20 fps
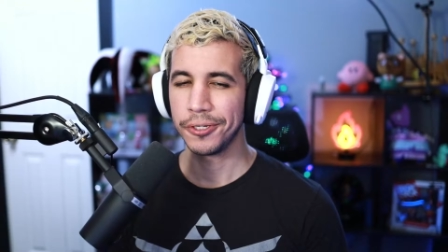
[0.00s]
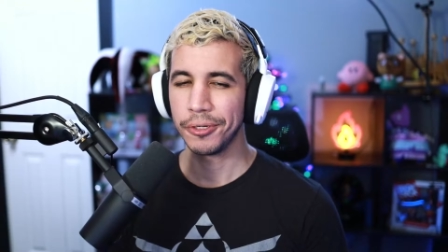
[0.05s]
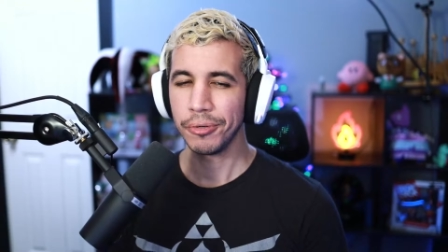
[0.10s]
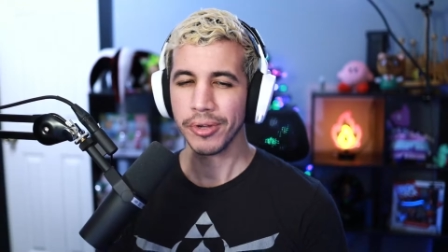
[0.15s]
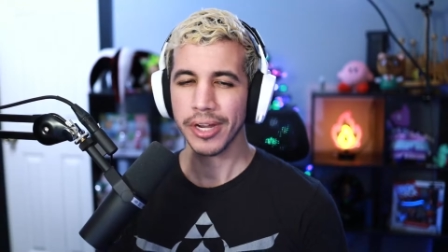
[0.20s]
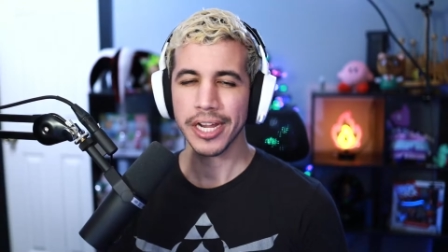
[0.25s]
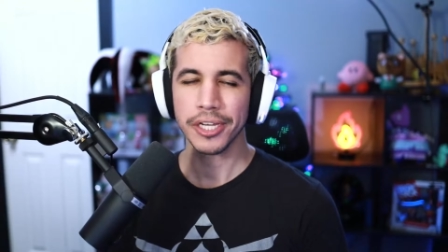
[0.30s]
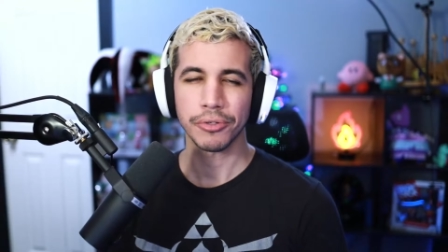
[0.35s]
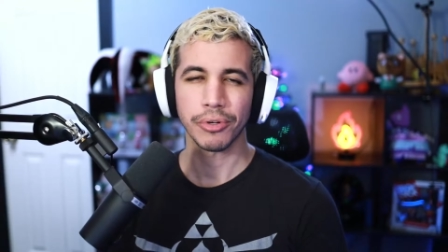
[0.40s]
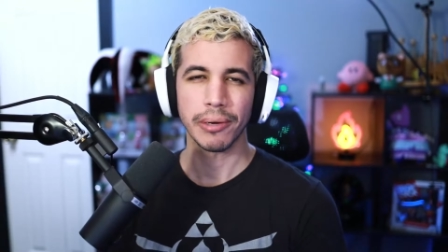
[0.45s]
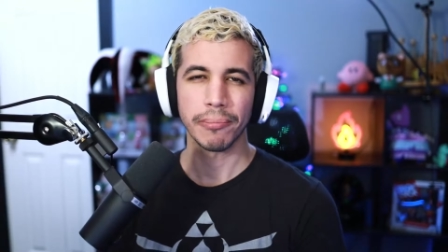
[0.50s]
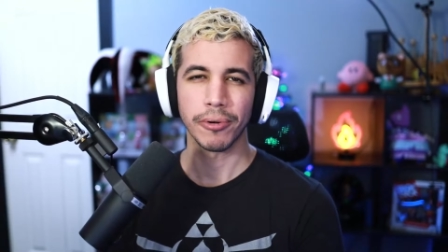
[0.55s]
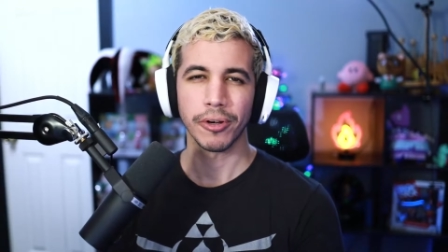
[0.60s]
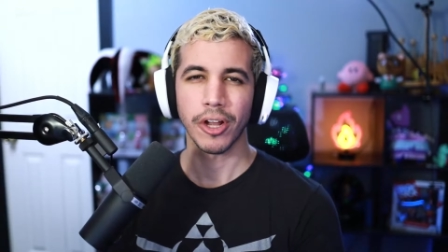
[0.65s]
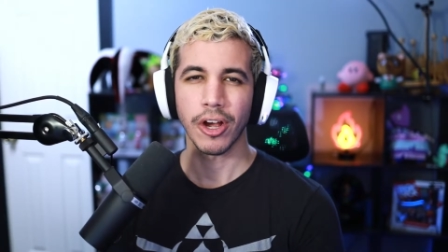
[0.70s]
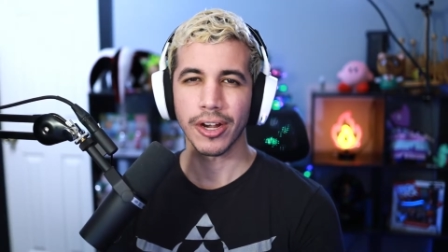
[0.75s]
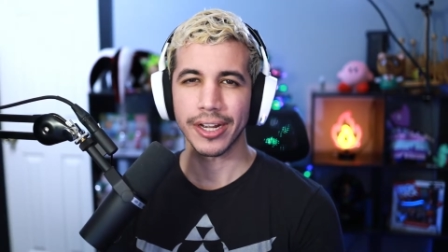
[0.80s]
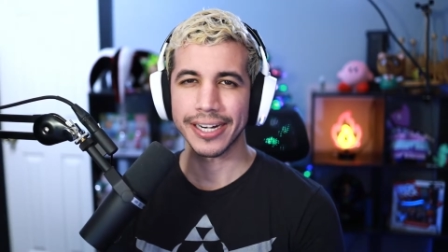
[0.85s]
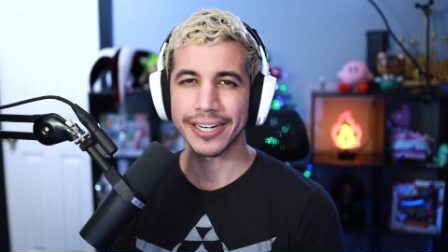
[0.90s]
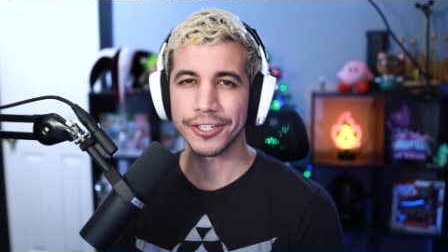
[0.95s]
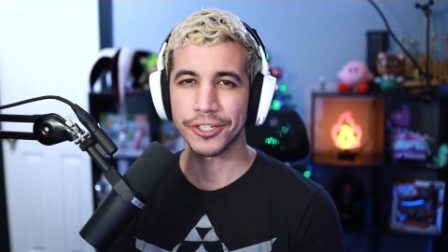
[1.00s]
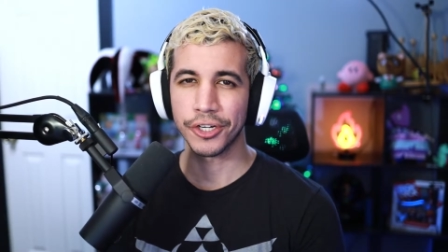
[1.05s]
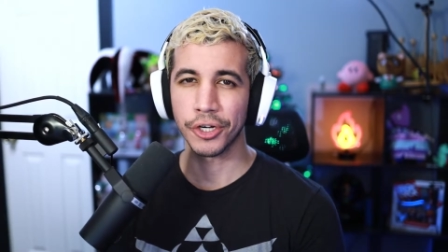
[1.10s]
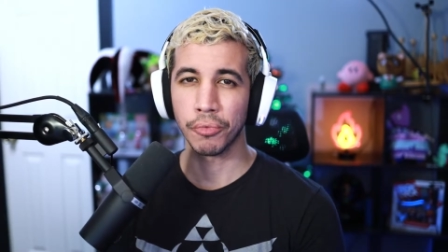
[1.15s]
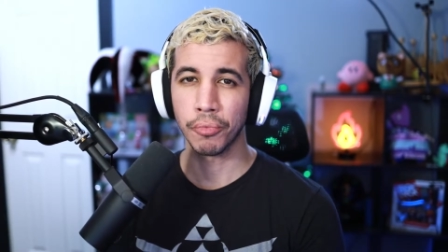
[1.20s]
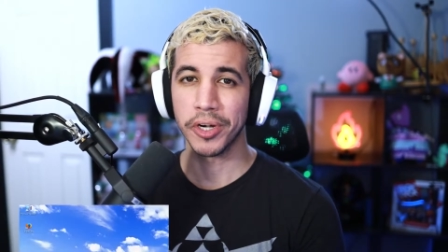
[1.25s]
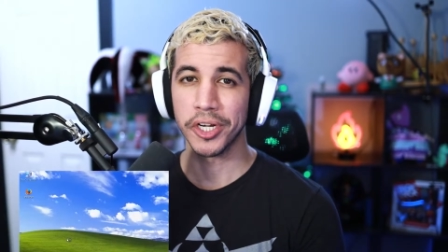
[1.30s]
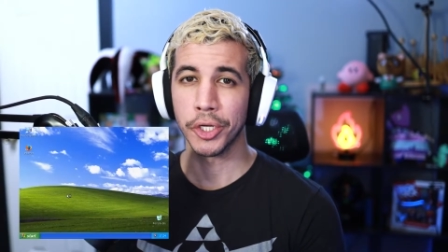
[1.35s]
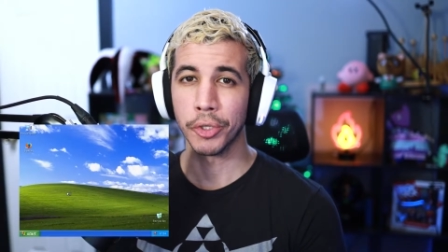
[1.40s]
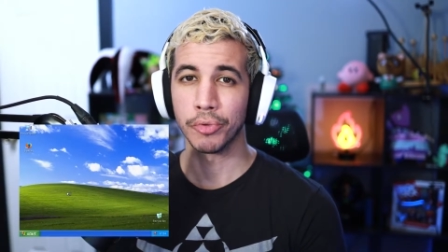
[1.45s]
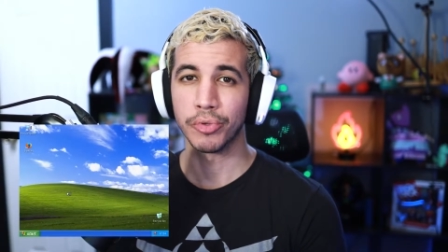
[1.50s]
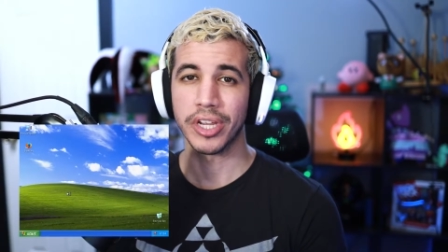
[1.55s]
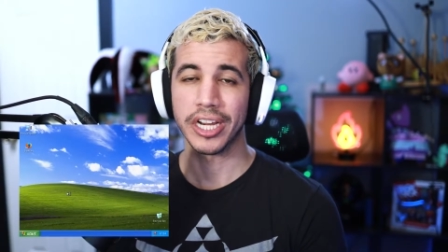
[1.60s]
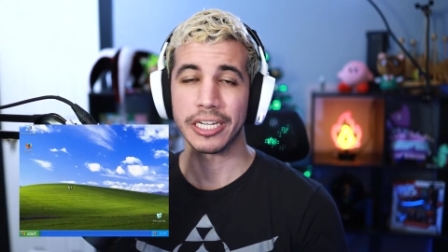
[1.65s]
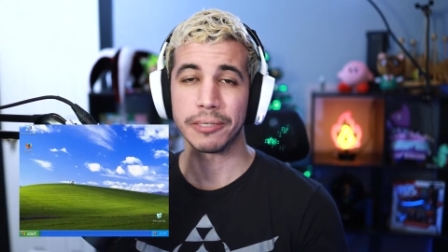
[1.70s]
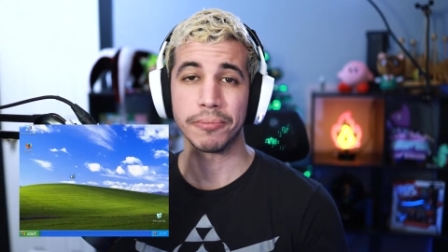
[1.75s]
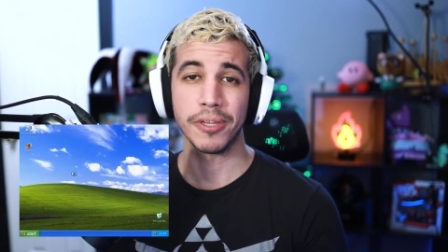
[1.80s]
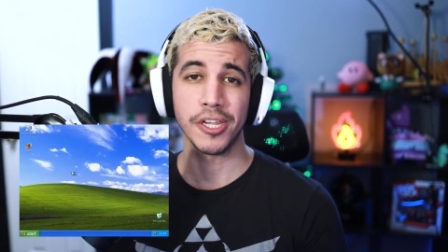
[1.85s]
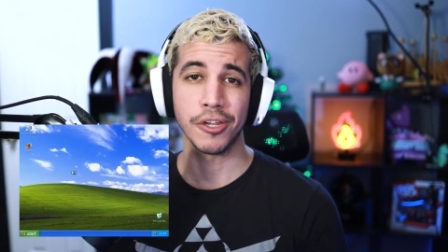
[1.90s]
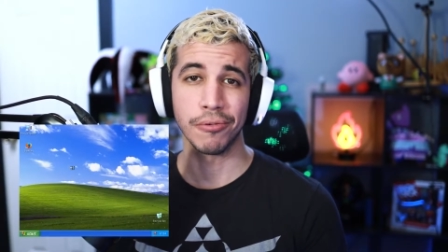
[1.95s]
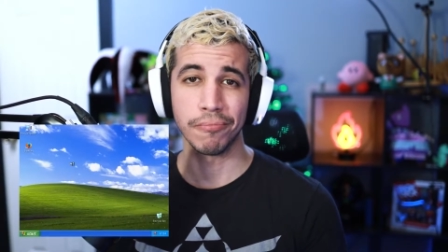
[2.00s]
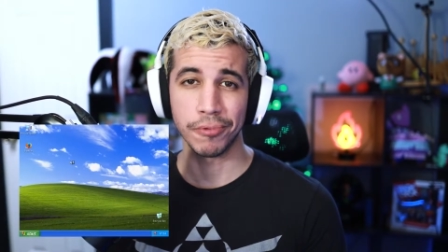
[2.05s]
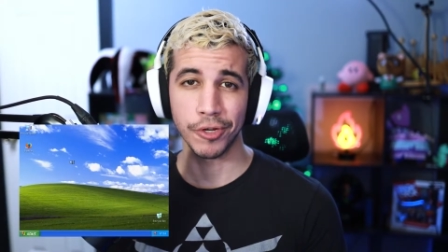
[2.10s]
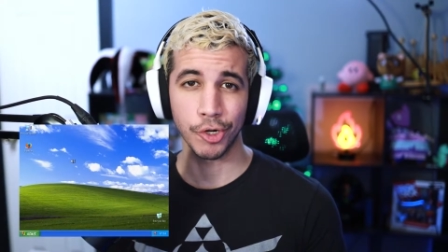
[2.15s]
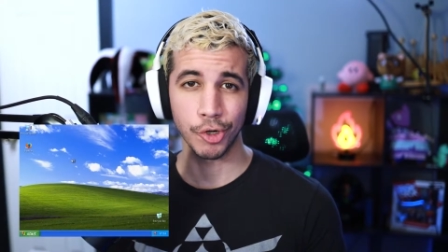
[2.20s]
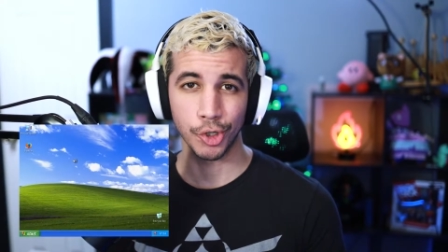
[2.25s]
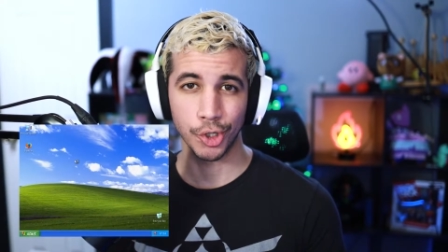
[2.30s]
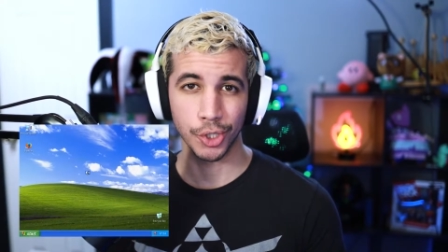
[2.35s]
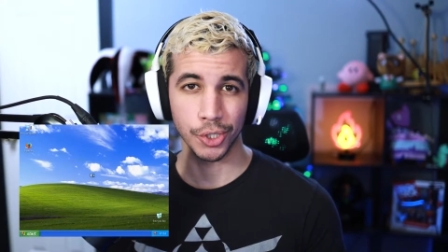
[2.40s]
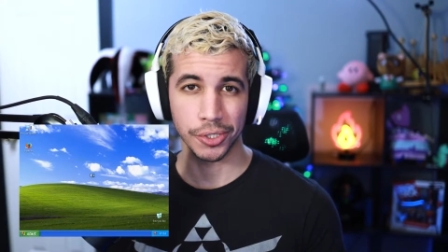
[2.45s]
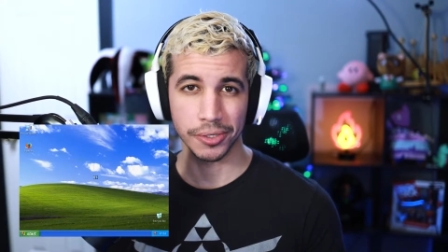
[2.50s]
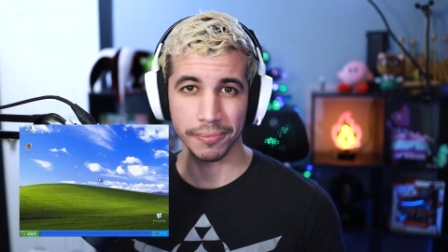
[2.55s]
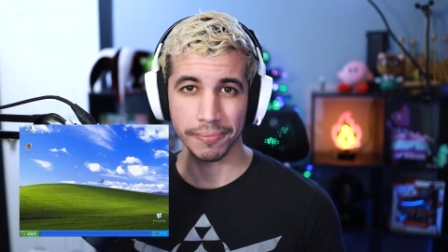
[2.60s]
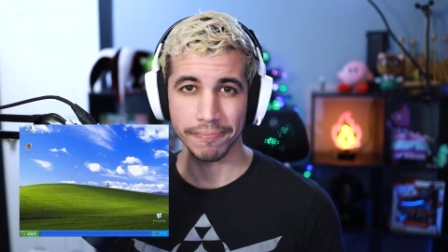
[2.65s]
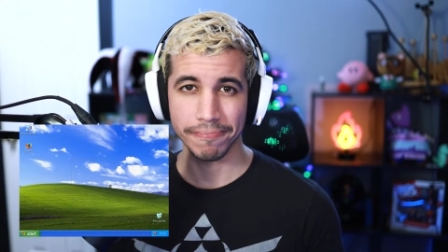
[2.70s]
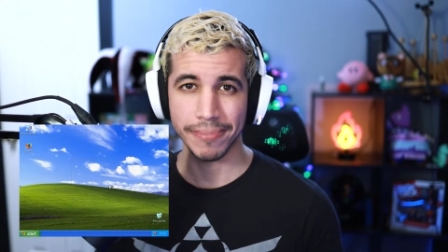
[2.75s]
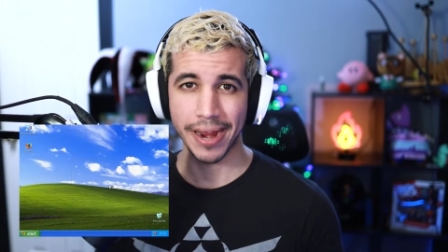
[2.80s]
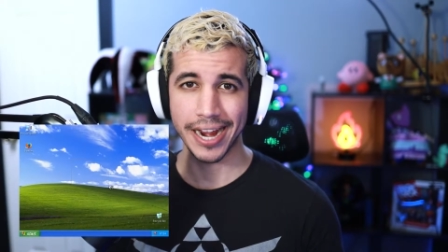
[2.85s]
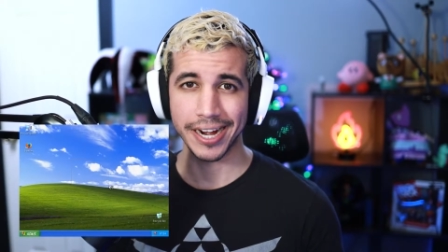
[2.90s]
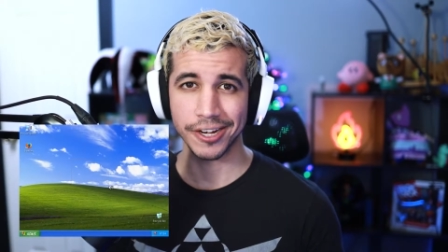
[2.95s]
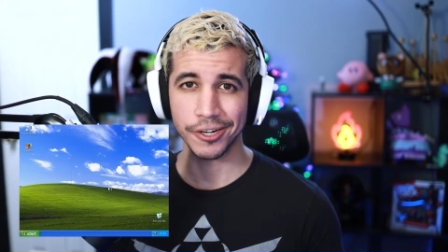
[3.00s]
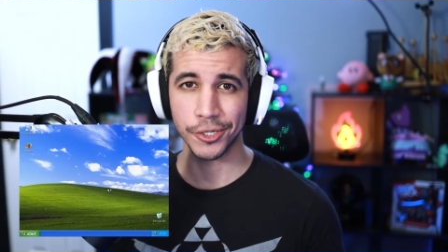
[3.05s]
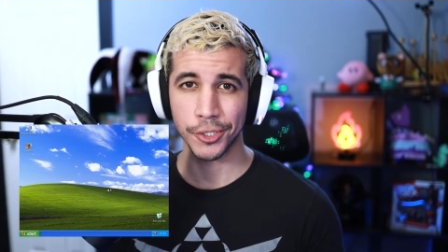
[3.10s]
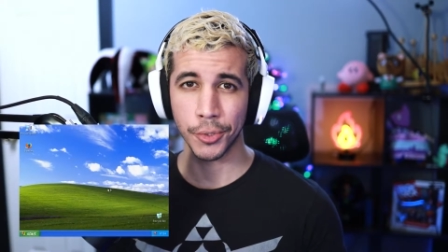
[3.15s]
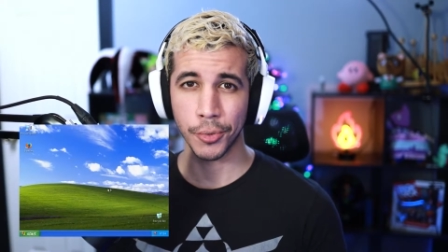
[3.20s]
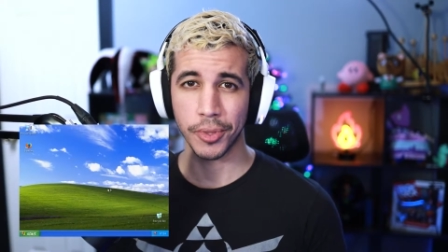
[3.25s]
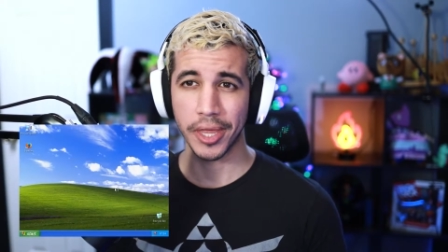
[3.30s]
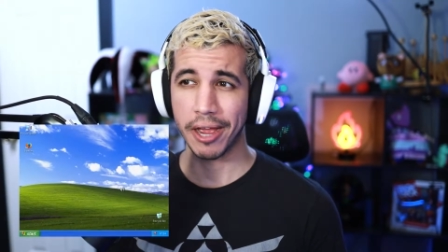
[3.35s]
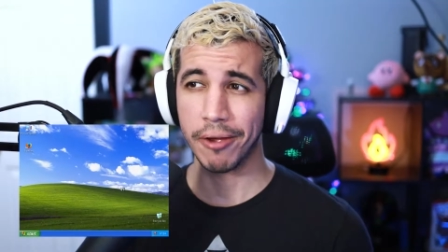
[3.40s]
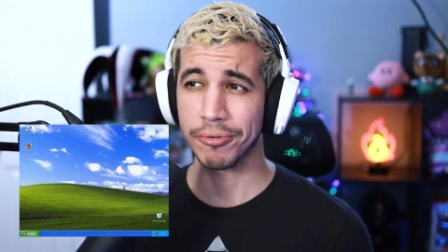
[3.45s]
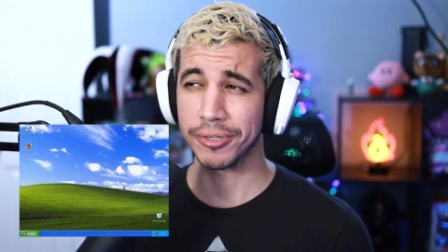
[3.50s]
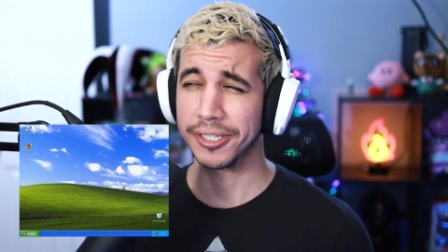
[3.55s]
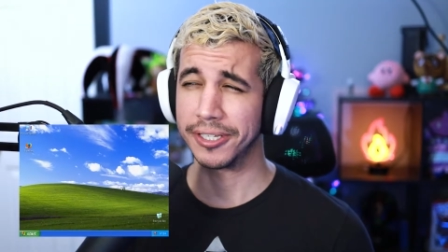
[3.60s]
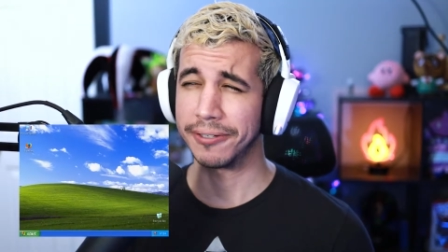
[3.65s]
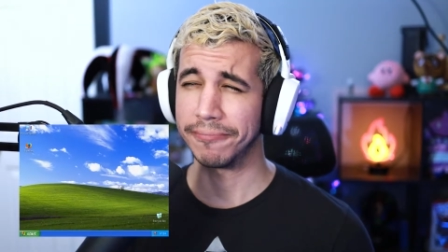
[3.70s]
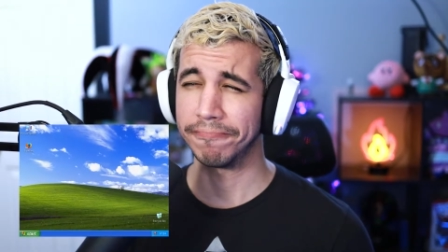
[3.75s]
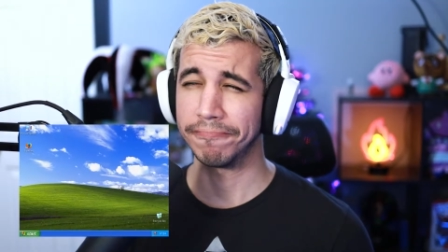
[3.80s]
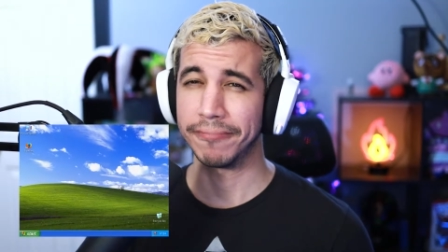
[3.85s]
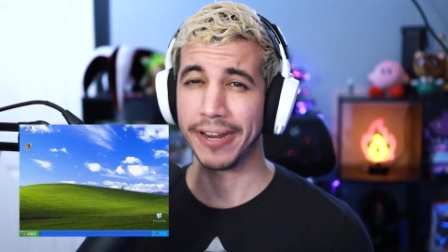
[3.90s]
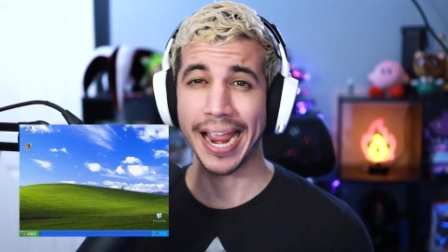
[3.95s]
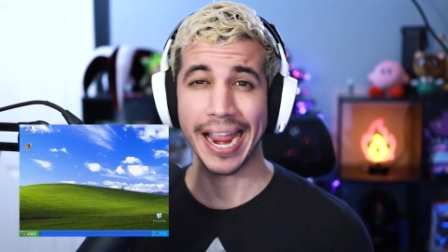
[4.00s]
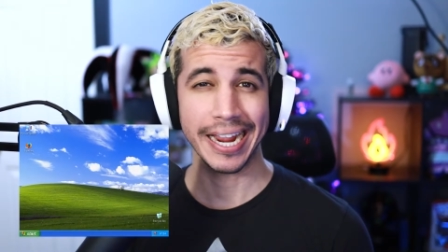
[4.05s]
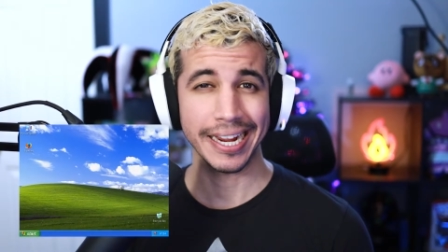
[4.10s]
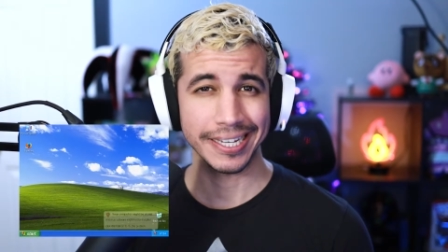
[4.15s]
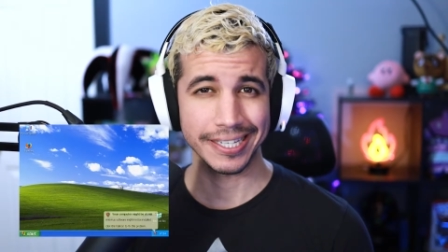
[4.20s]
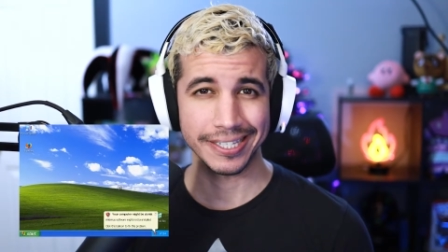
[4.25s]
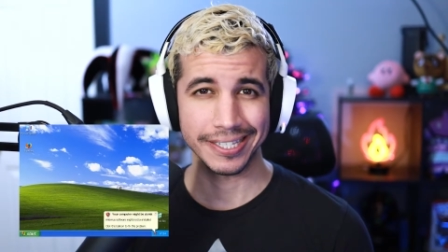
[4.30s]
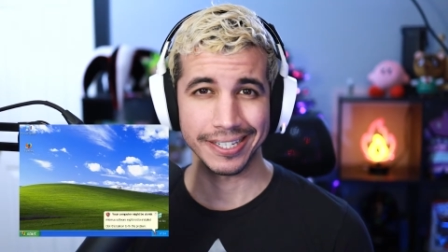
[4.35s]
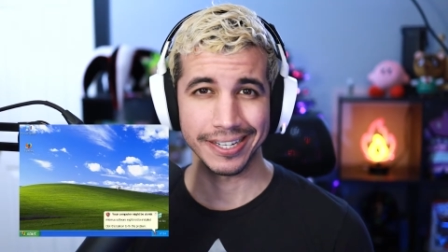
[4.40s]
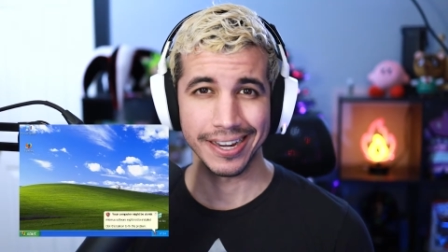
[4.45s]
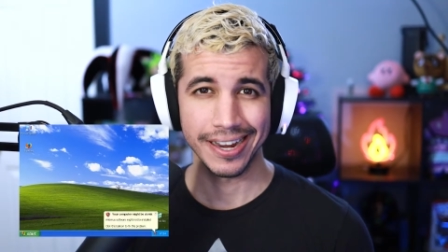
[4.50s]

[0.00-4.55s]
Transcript: Do you guys remember logging into your Windows XP computer system back in 2000X